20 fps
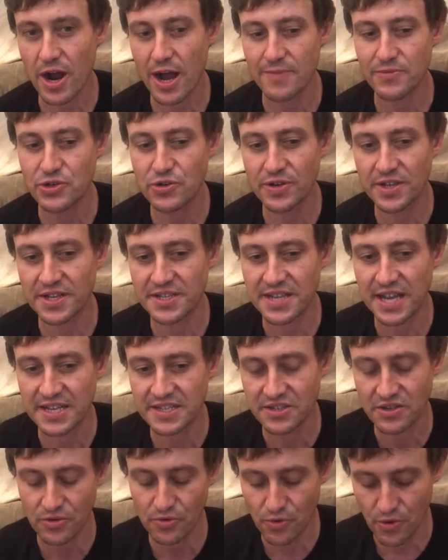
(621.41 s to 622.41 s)
I'm doing a
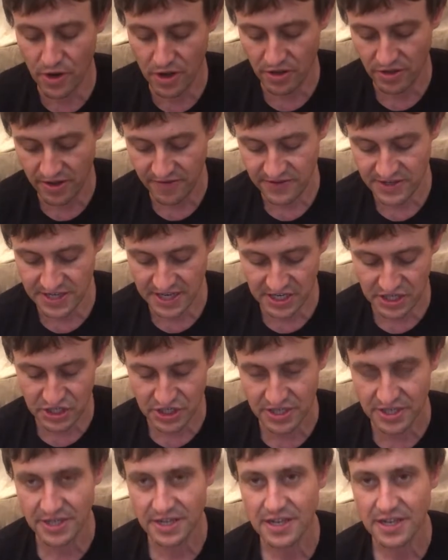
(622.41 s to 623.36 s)
Tesla coil levitation.